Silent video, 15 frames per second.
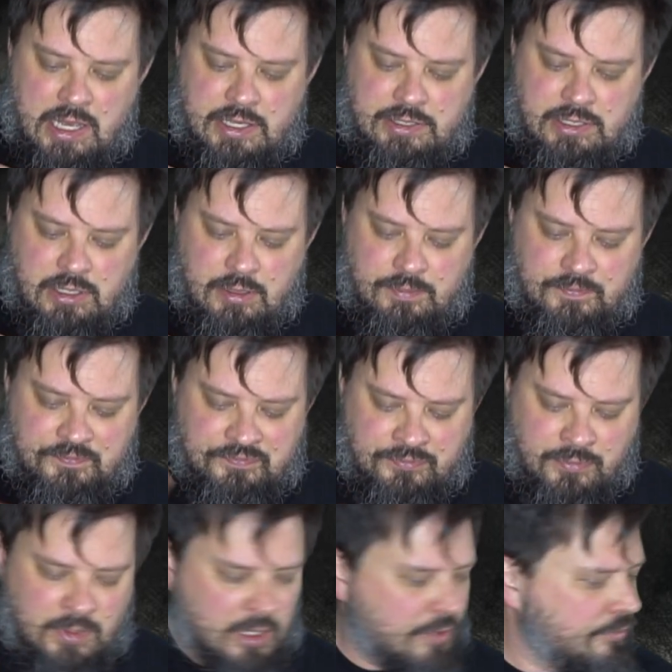some
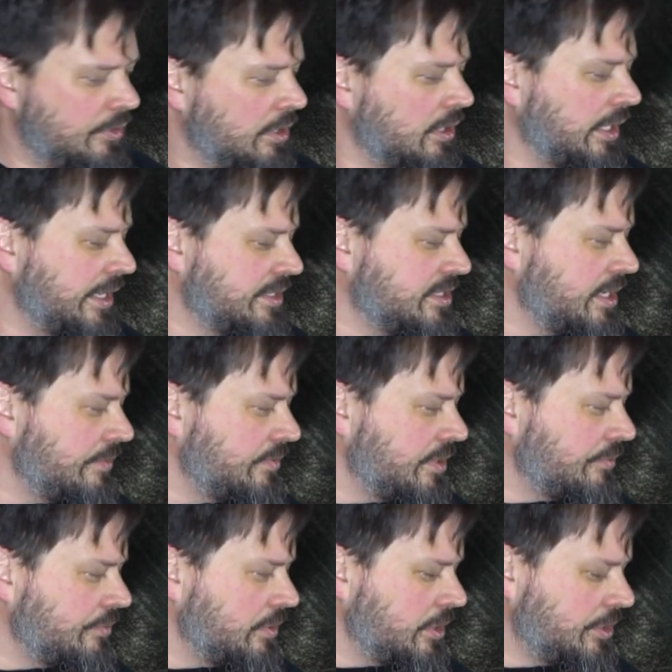real 870
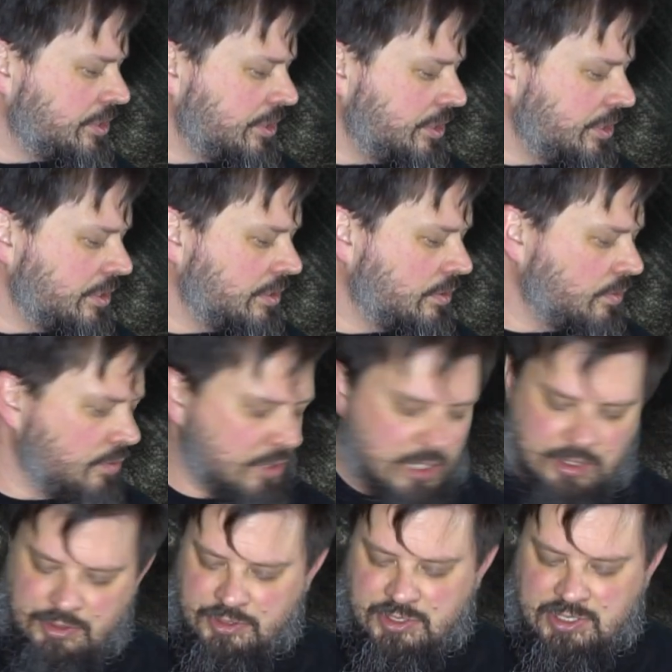furniture or
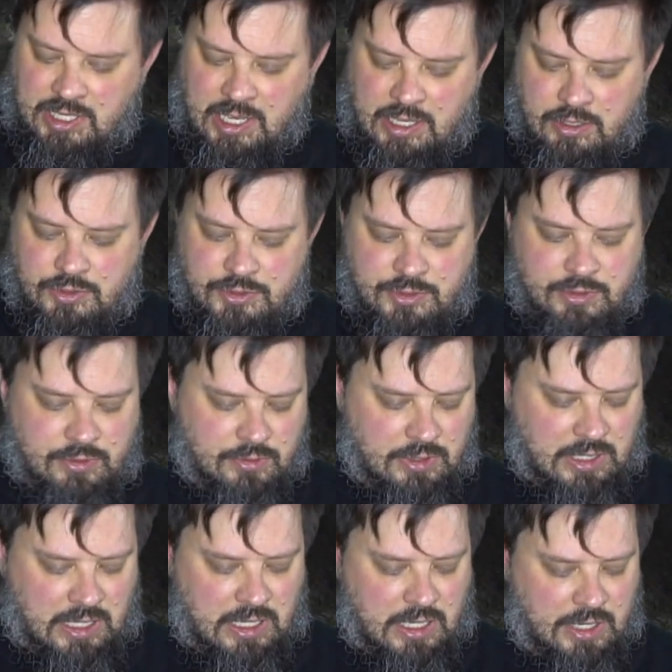other styles
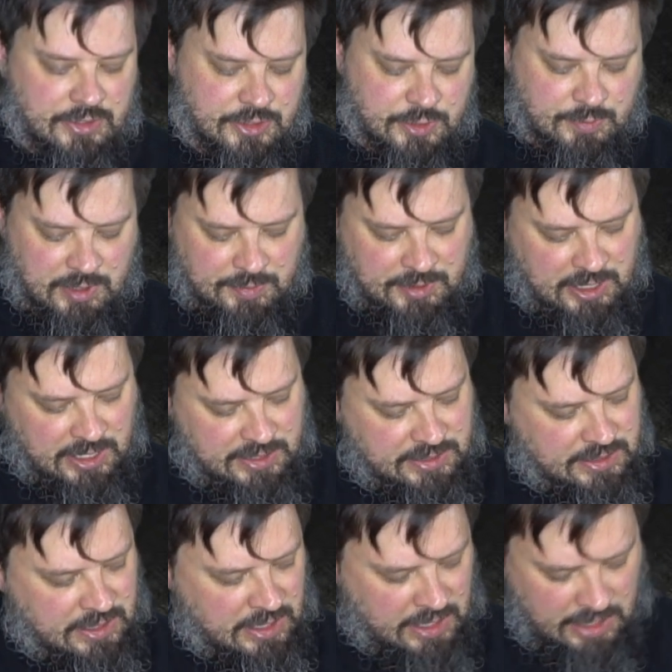on this
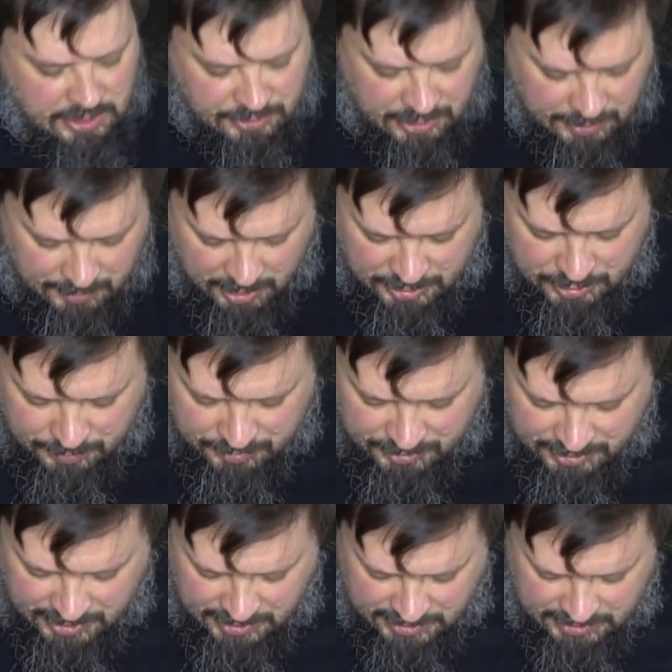PPS. Trademarks are
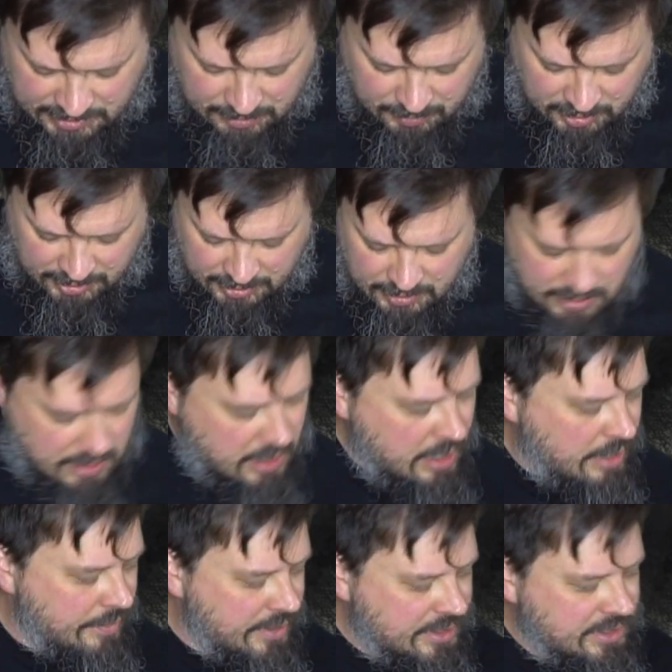pretty similar.
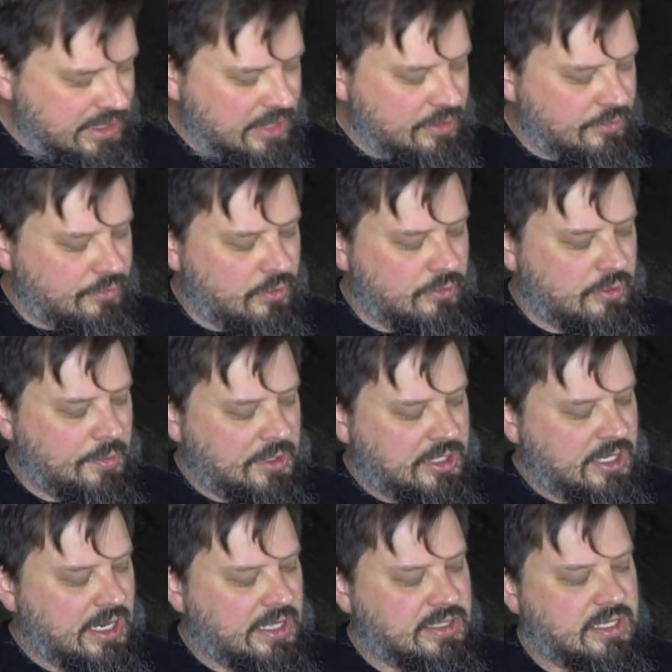I mean, it's not the full
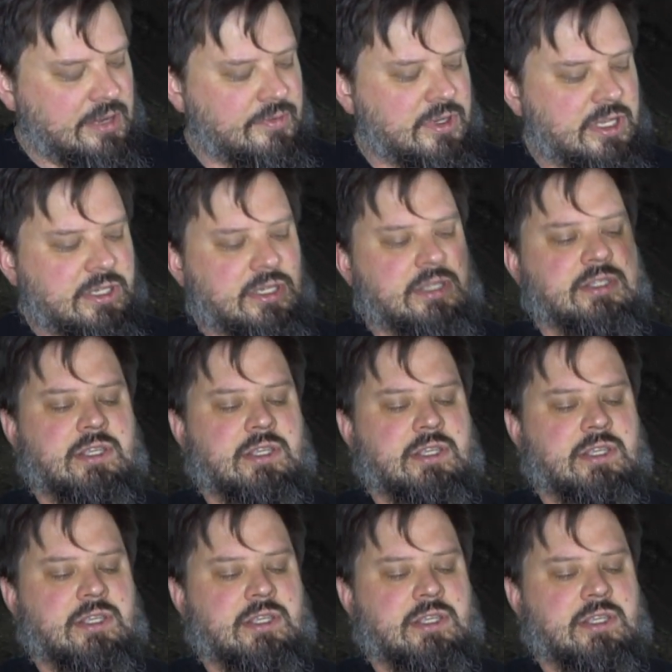Remington 870. It does